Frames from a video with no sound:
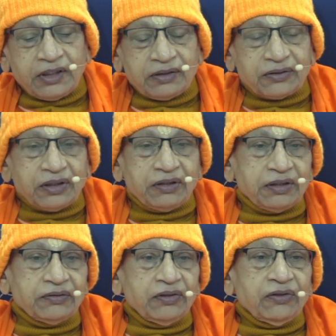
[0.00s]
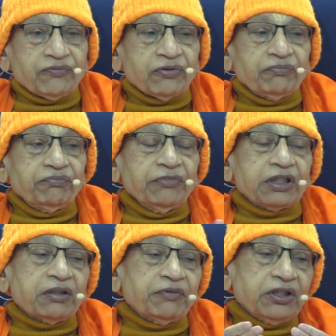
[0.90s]
So for
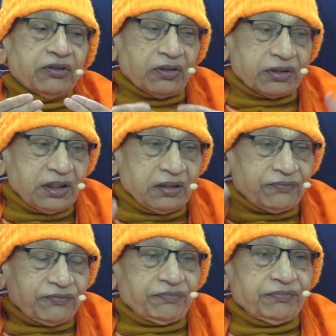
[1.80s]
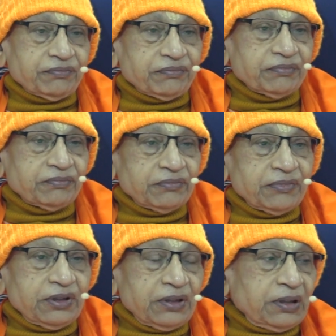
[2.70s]
becoming yourself,
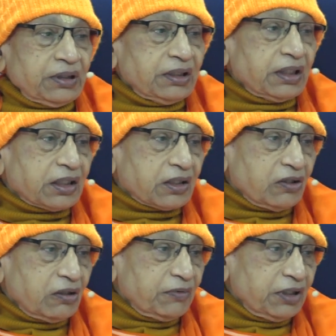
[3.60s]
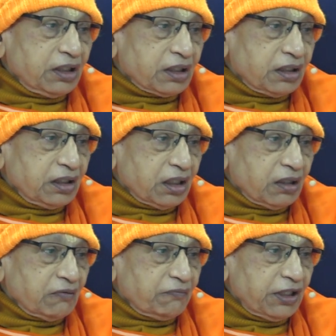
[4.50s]
there cannot be any
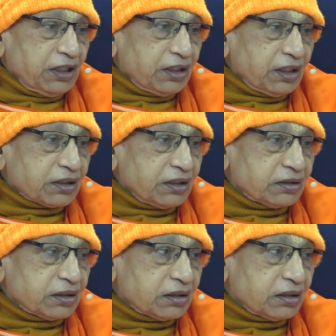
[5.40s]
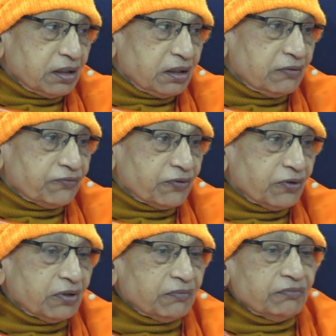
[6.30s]
kriya or meditation, etc.
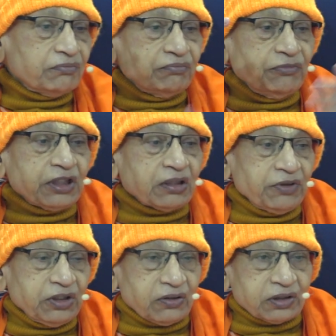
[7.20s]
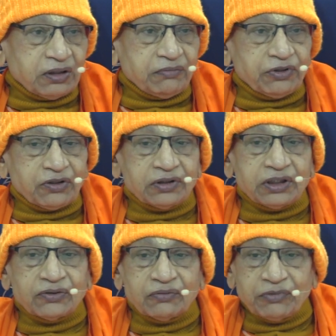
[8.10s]
for becoming yourself, because there
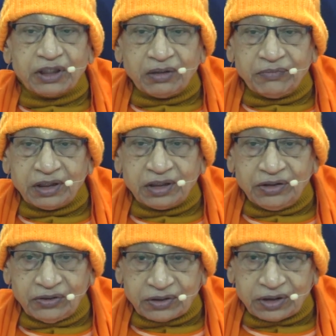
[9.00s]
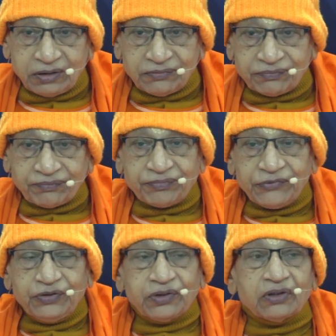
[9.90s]
is no becoming in yourself.
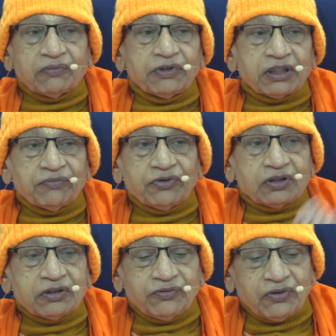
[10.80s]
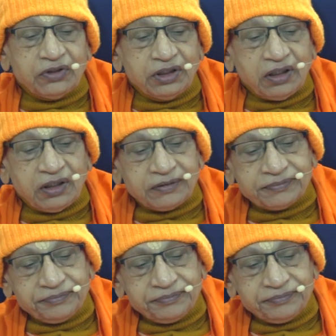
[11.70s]
You cannot become yourself, you already are.